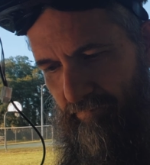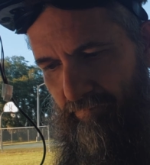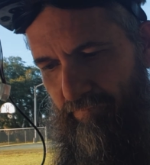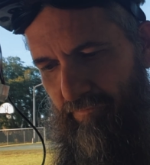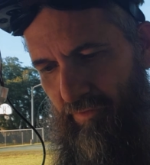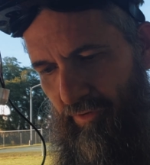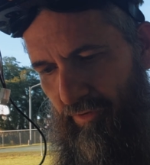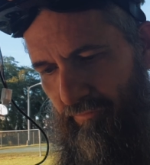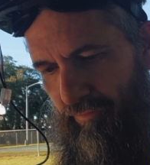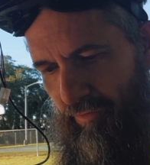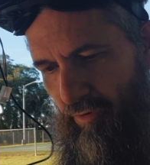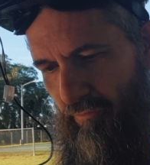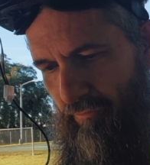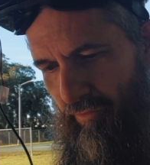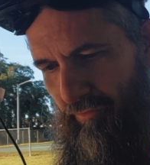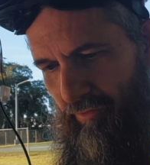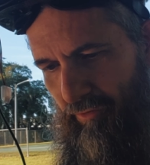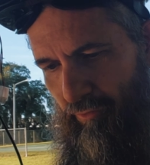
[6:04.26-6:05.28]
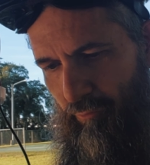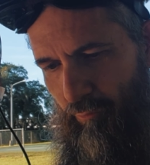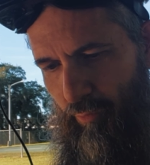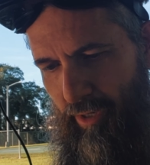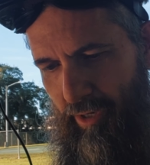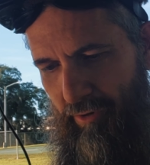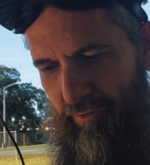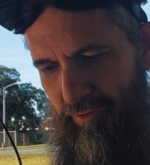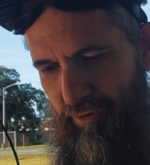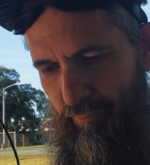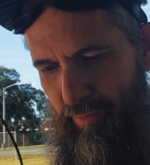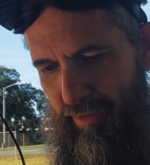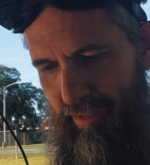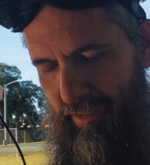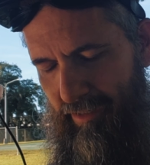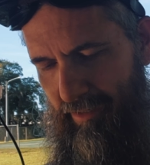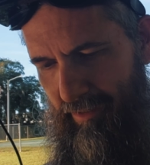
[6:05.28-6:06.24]
field of view feels a little weird to
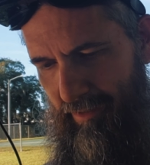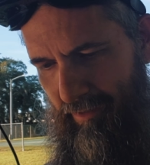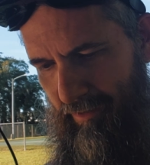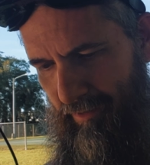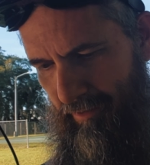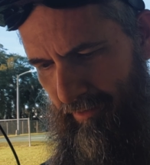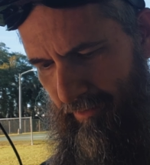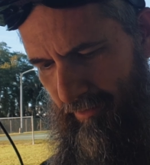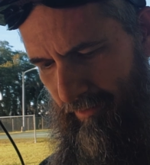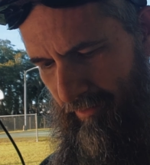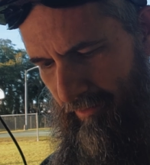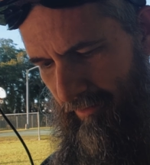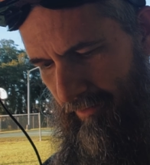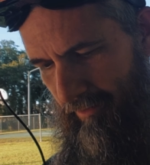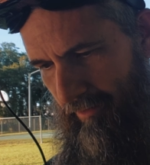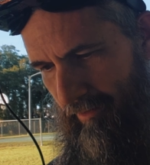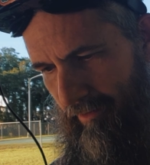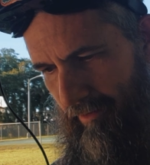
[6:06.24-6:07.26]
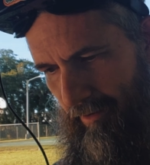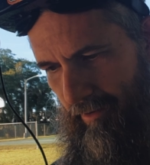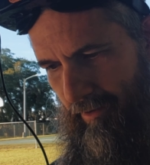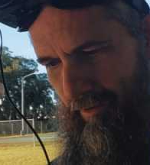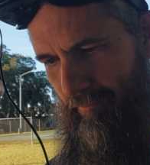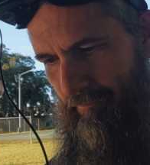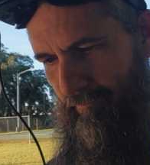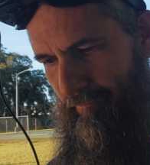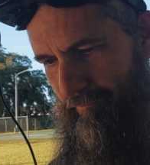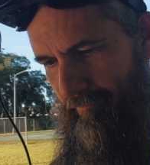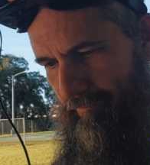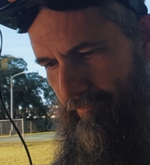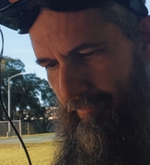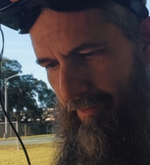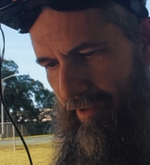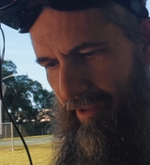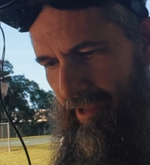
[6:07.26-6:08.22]
me. Um,
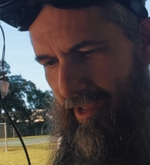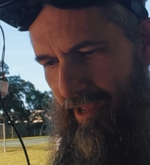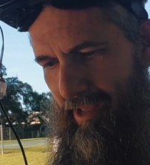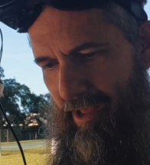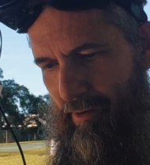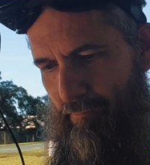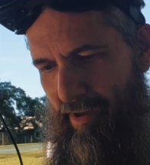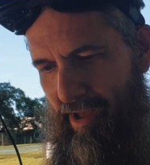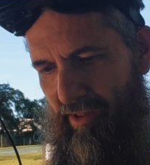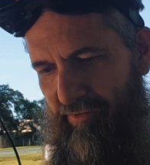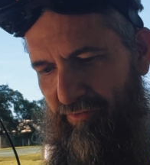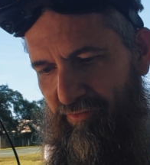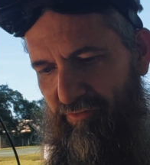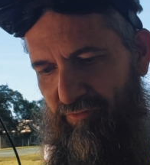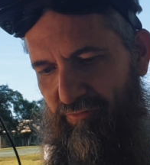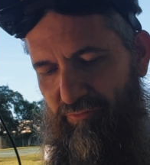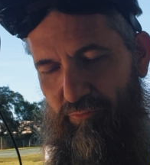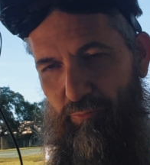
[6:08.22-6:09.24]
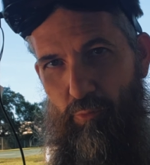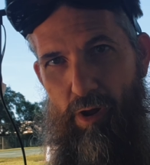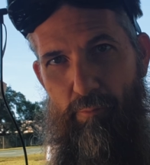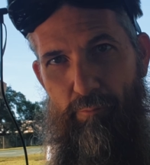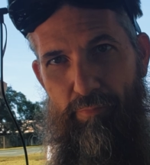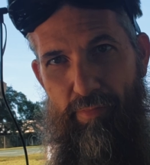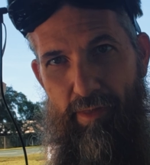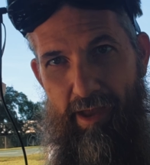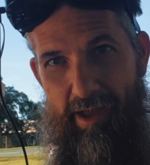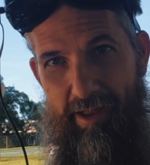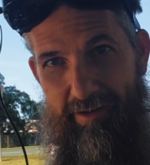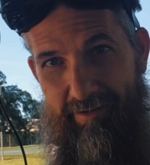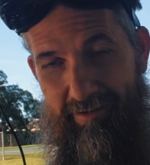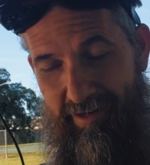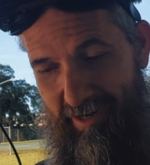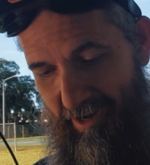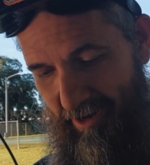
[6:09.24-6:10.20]
I might swap that
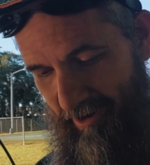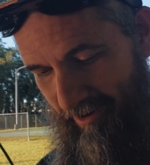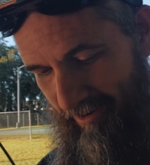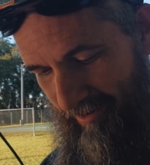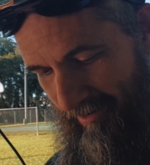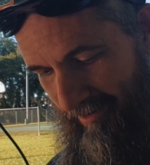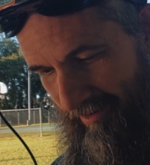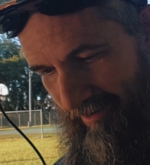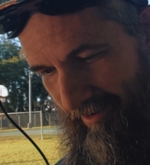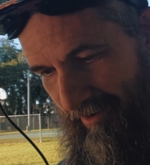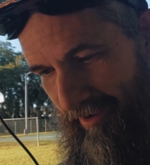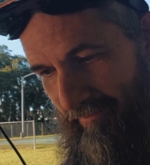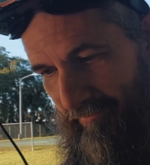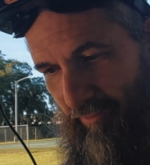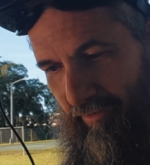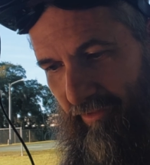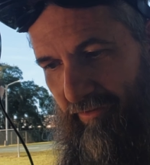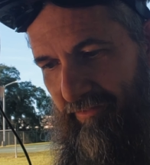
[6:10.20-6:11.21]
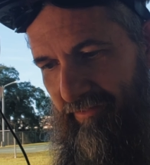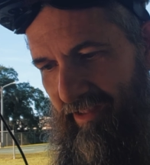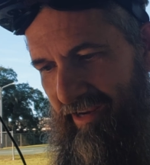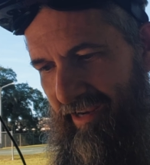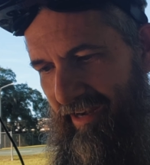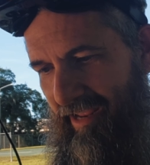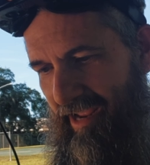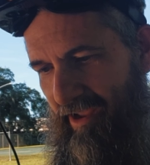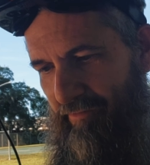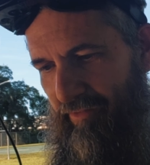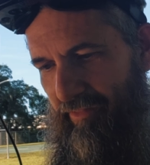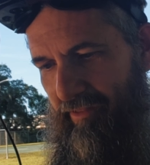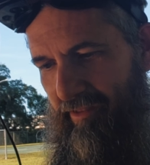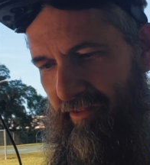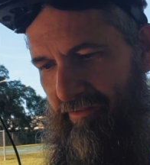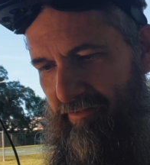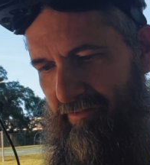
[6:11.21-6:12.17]
here for the second half of
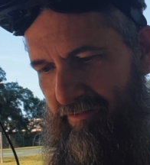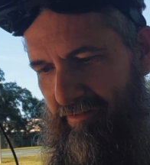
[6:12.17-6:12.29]
this.